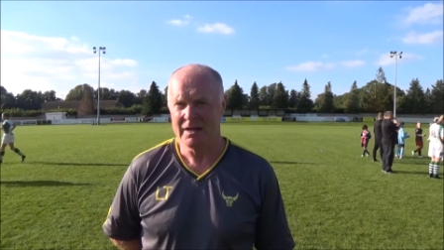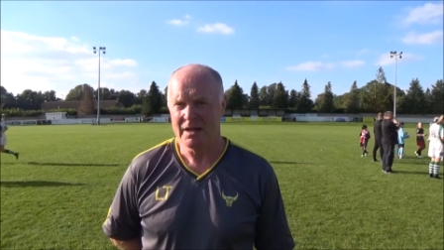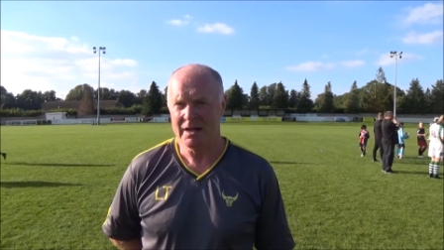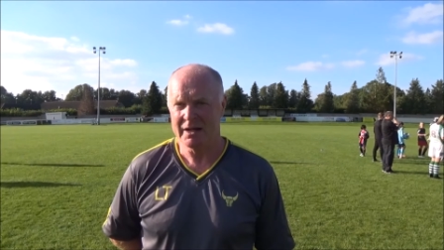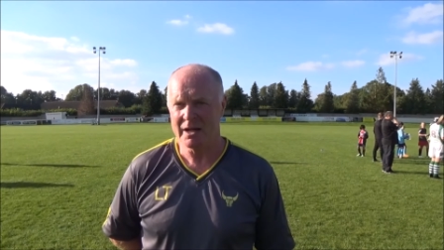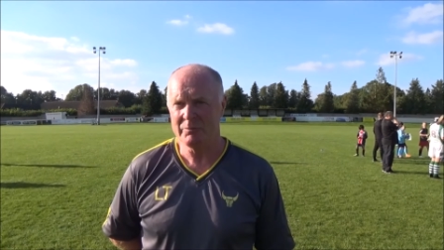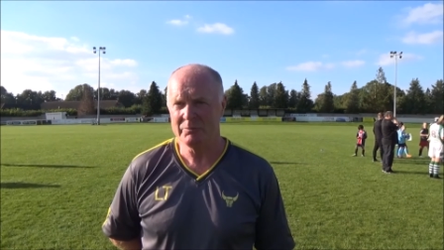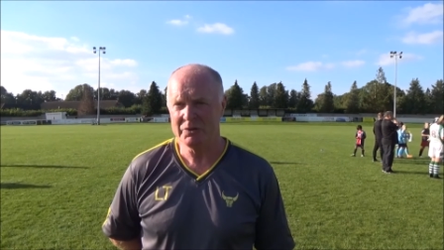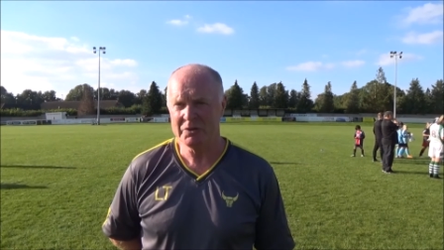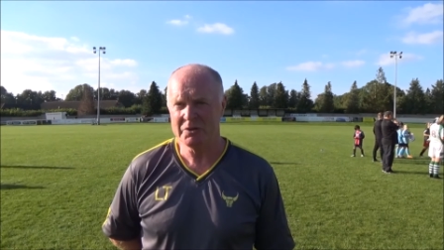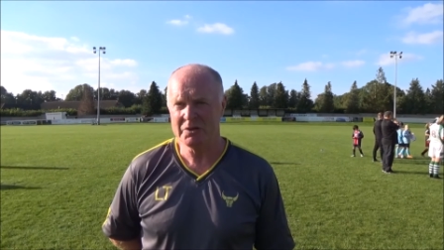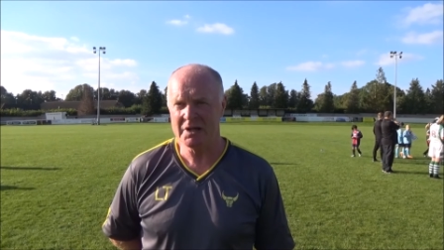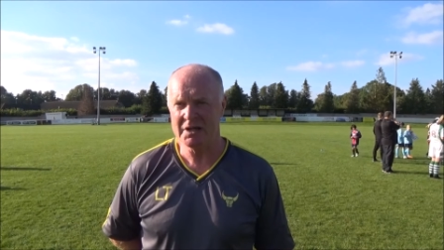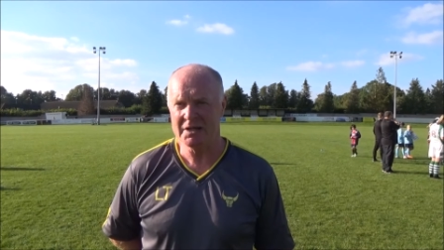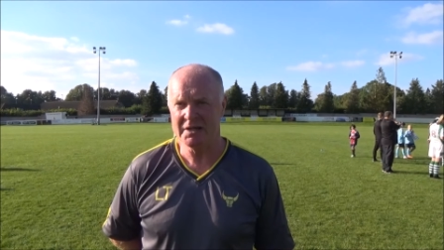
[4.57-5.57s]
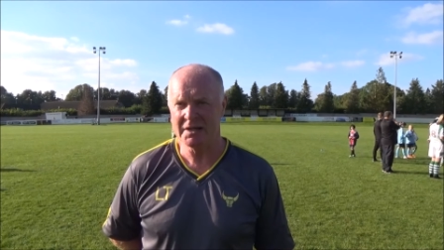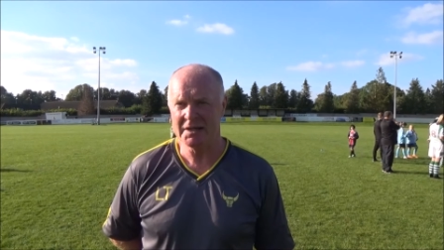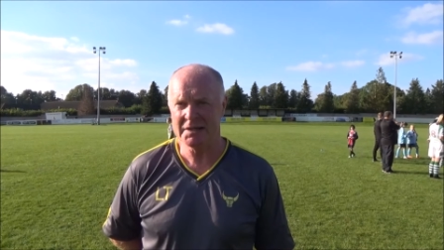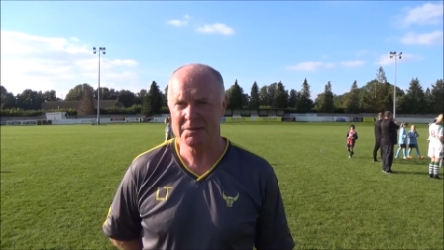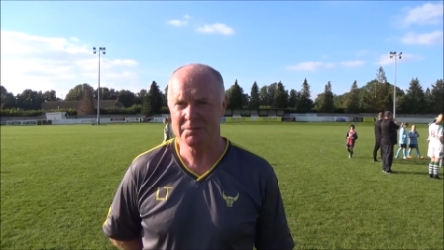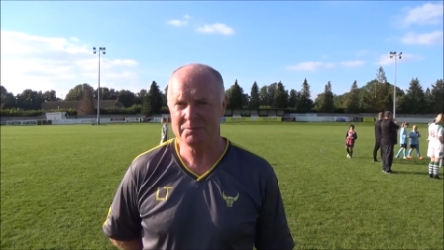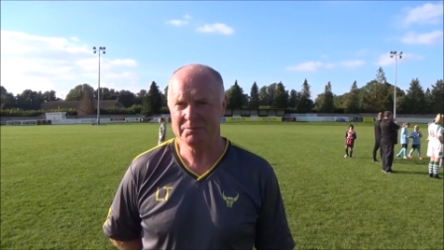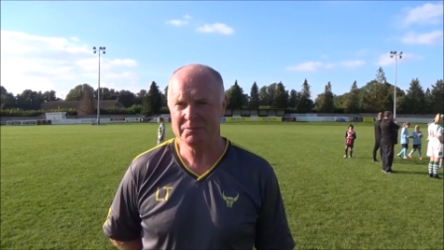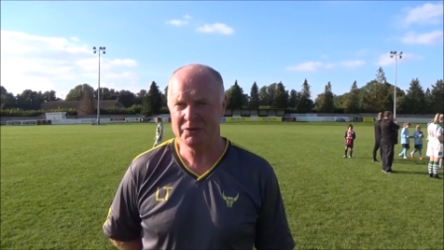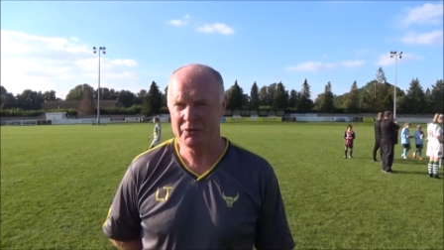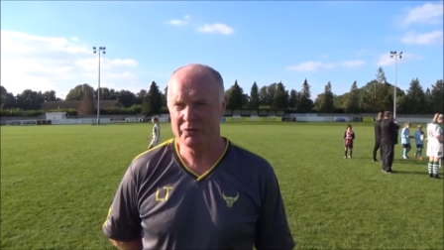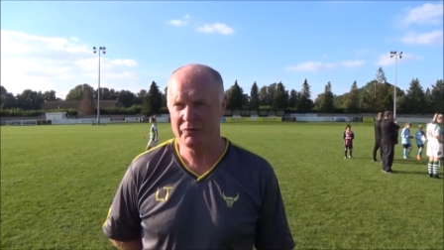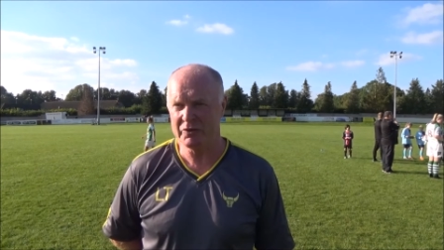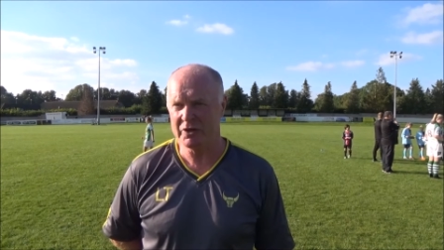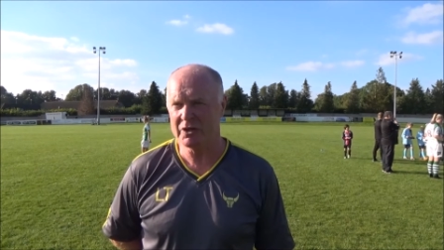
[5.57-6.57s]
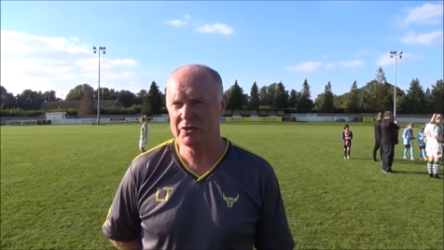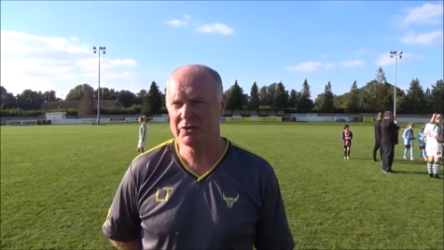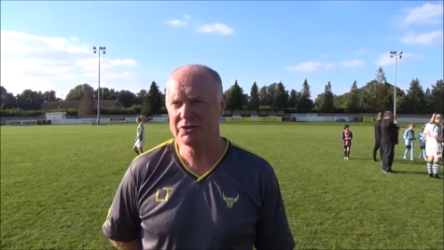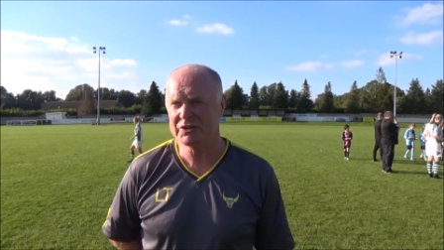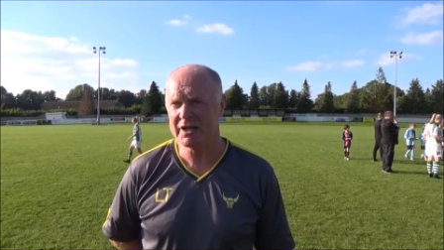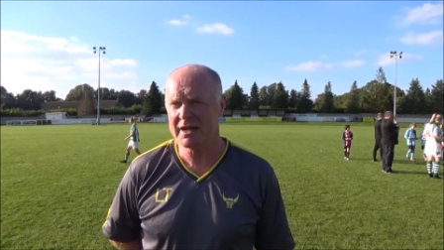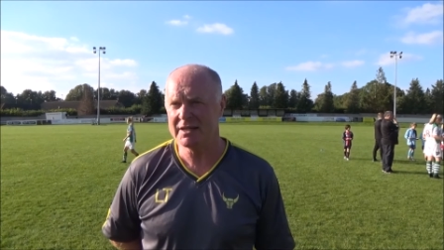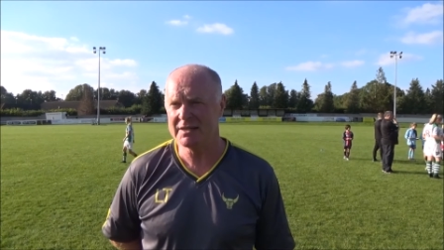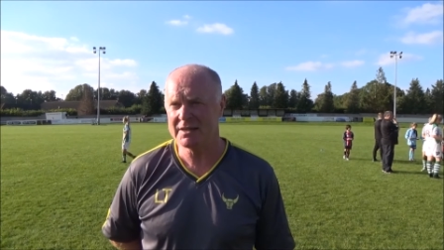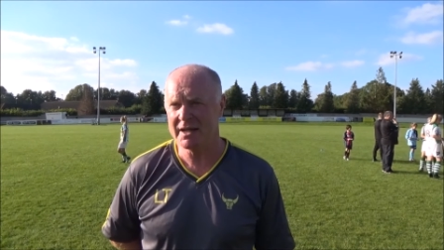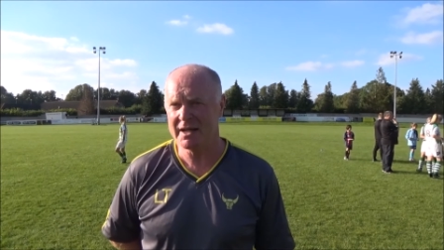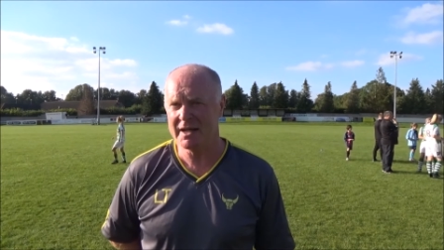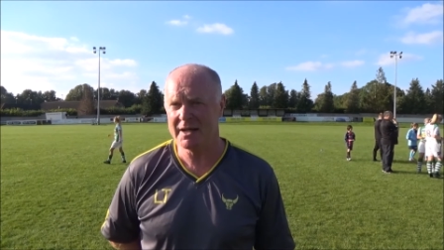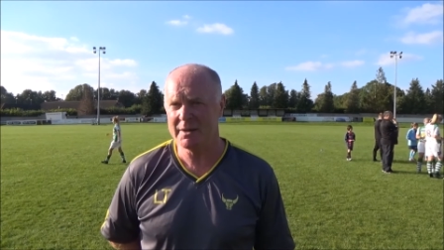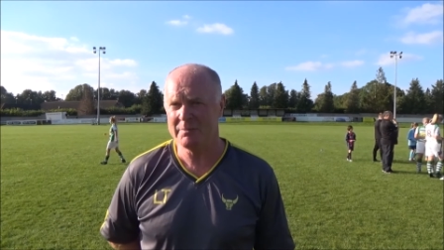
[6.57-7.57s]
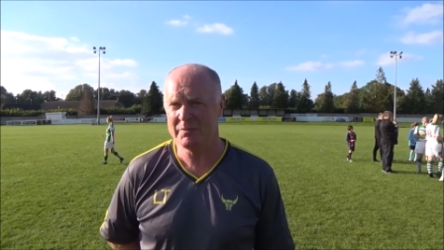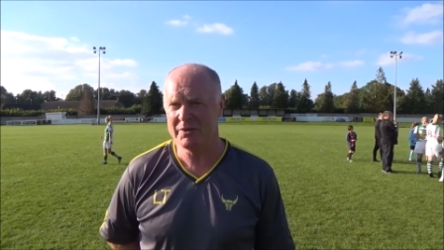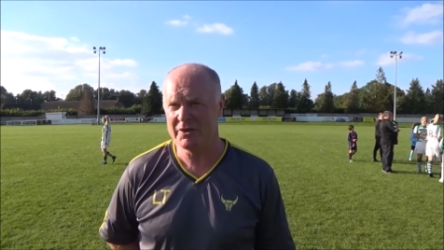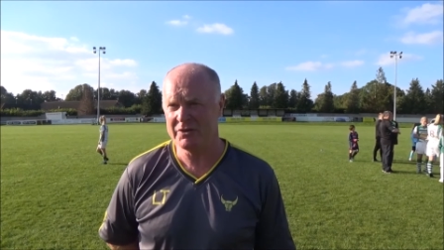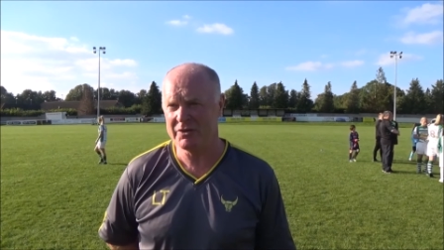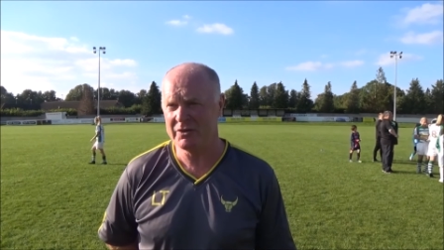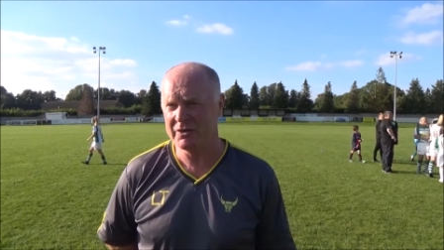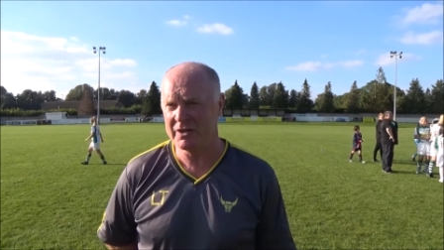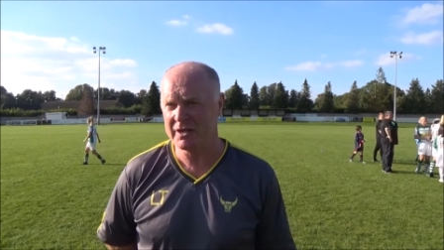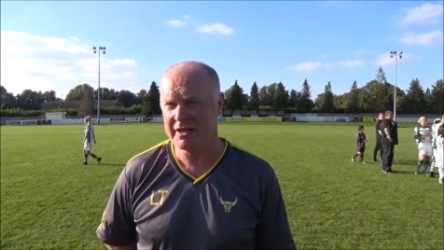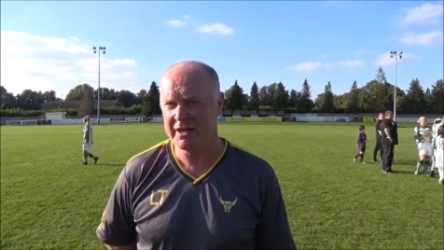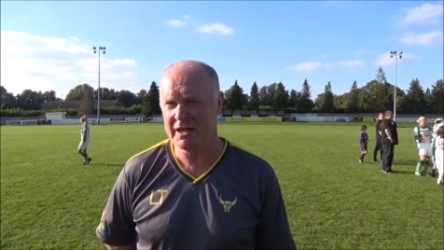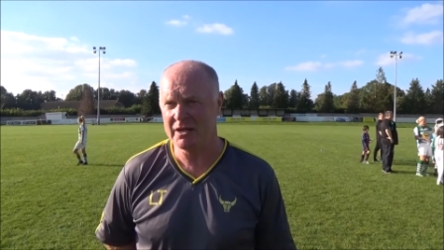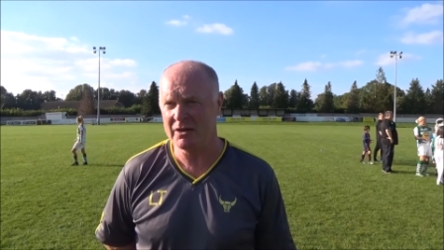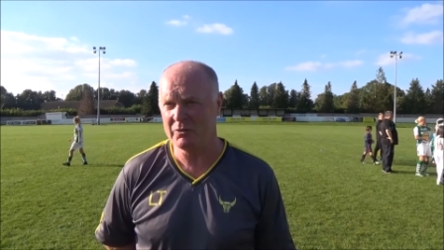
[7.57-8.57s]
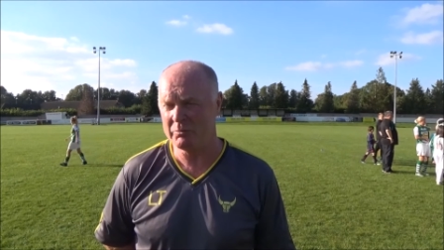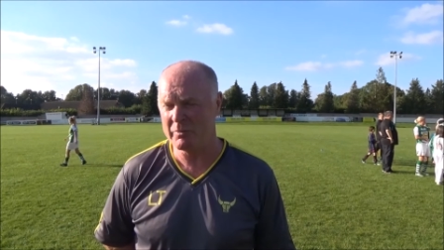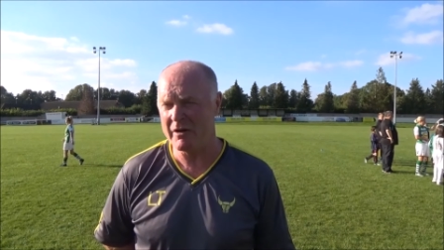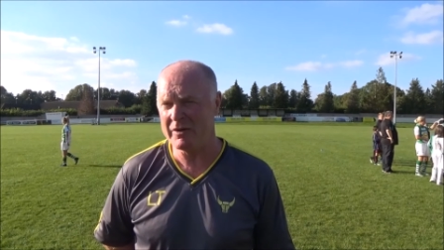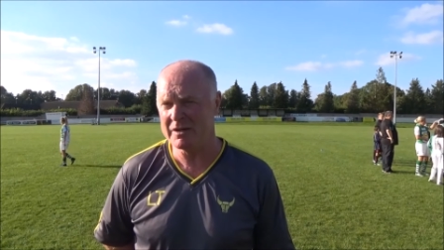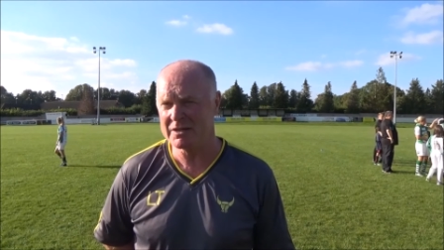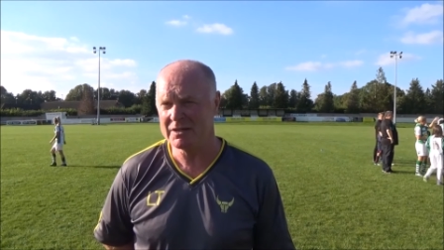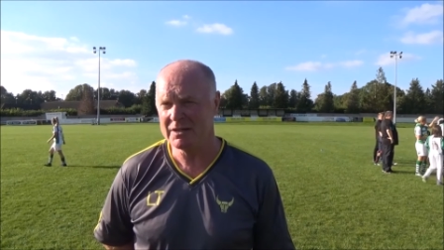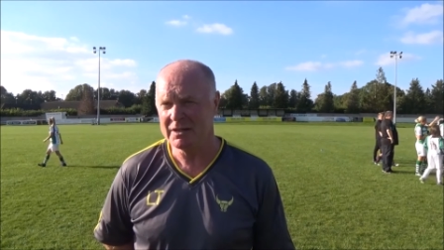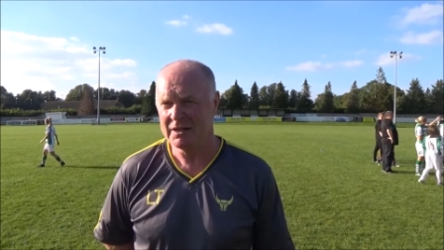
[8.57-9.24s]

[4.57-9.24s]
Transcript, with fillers: I am, you know, like um, you all are good side. Um, they're third in the league on merit.